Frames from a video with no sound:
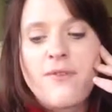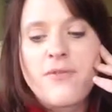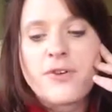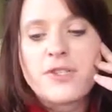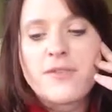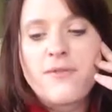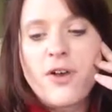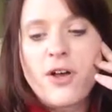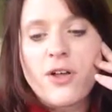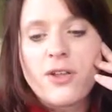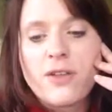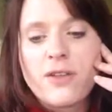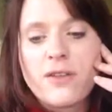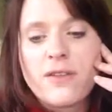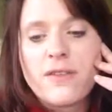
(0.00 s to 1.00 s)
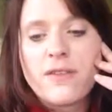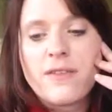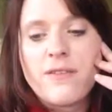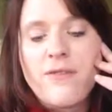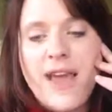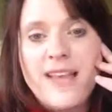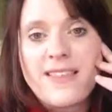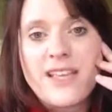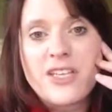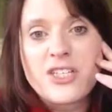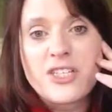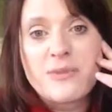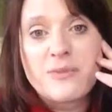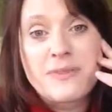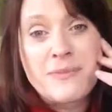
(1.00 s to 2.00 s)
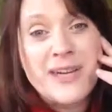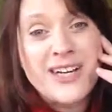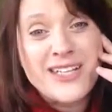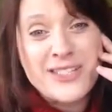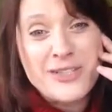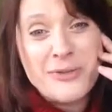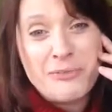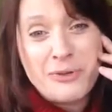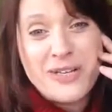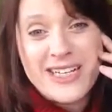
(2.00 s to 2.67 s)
First of all, the fact that she was married to